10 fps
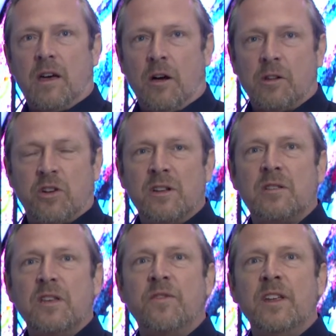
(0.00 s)

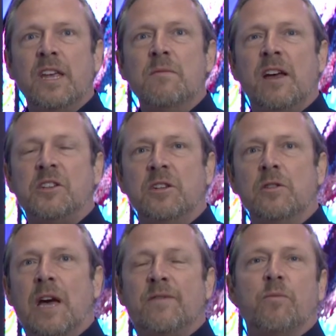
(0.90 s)
Alternatively, imagine
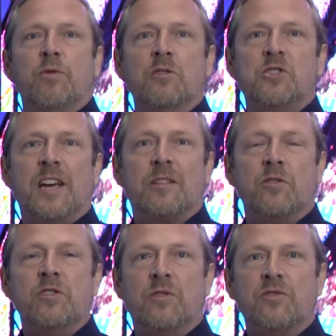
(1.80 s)
you have a
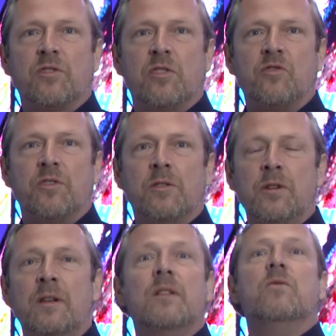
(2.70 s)
projector you want to
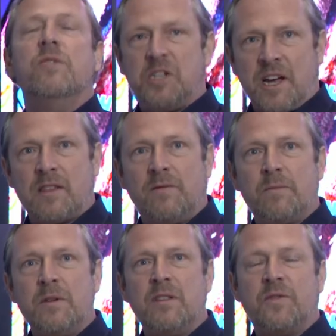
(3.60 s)
control, which has a
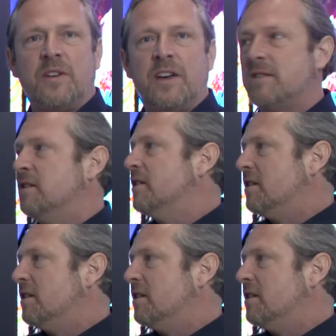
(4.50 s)
web interface.